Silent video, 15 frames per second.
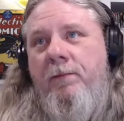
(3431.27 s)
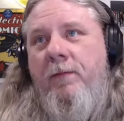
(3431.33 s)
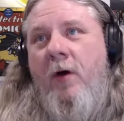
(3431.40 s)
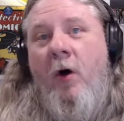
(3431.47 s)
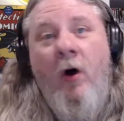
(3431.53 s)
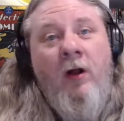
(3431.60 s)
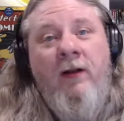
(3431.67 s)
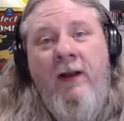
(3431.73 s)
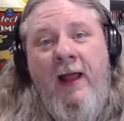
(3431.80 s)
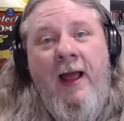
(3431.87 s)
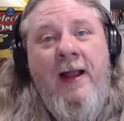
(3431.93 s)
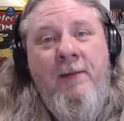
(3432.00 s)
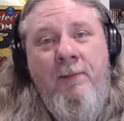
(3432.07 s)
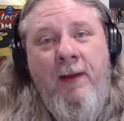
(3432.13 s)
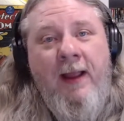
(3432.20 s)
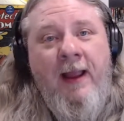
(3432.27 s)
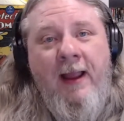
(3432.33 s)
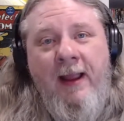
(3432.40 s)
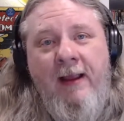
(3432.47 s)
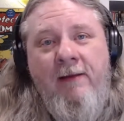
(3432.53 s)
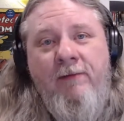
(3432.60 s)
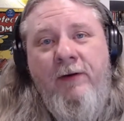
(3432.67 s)
online
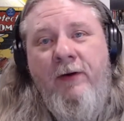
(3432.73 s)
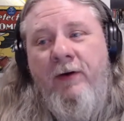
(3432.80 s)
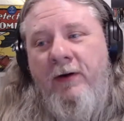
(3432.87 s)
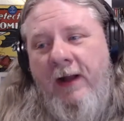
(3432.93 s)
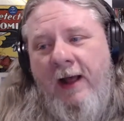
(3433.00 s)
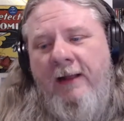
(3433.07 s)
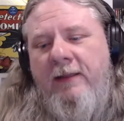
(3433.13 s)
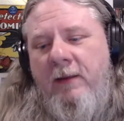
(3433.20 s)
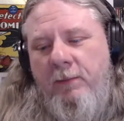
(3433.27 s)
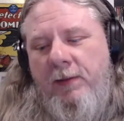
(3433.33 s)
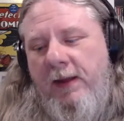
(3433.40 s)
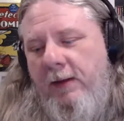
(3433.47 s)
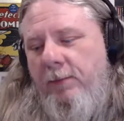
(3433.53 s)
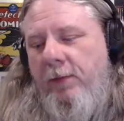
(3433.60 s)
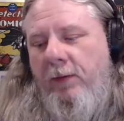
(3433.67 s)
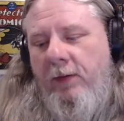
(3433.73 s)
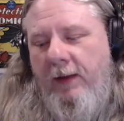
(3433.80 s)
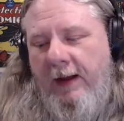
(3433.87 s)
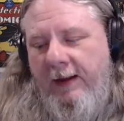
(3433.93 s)
behavior, not the people.